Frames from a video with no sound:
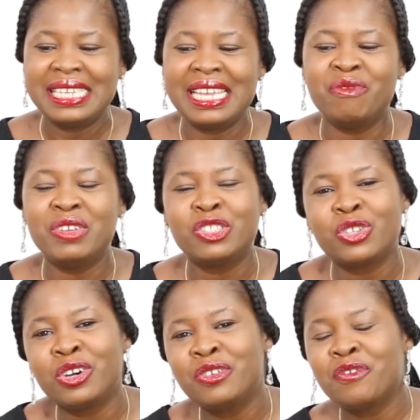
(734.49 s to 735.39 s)
in
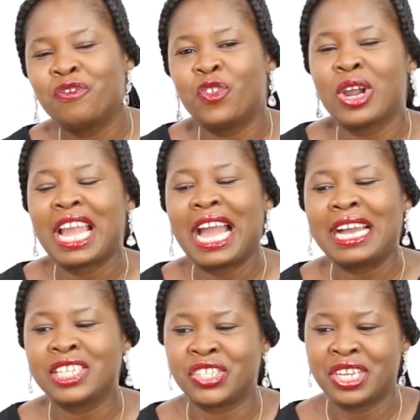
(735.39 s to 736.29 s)
return for
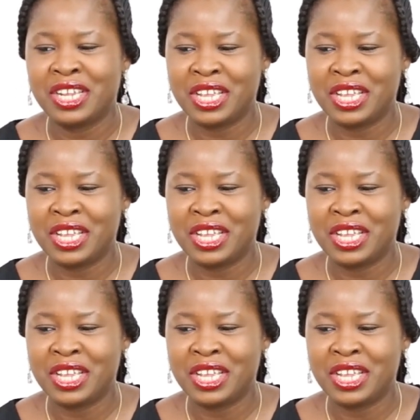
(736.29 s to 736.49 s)
cash